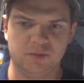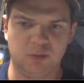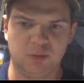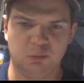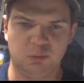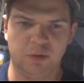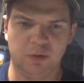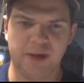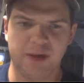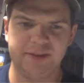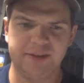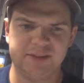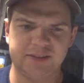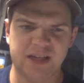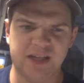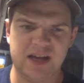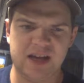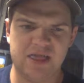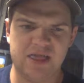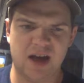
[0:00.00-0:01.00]
Would like to
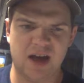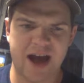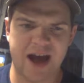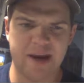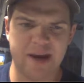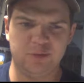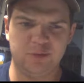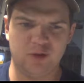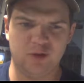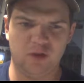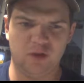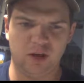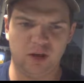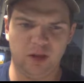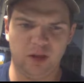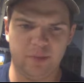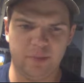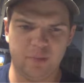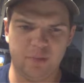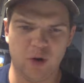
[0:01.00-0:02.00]
see IMG run a
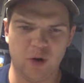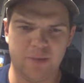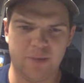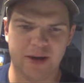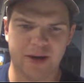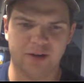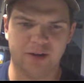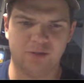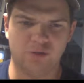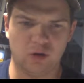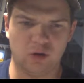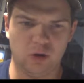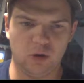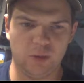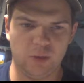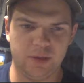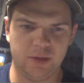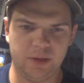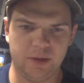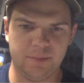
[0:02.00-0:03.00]
little bit more pick and roll
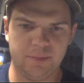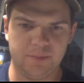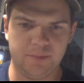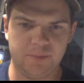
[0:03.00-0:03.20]
with him.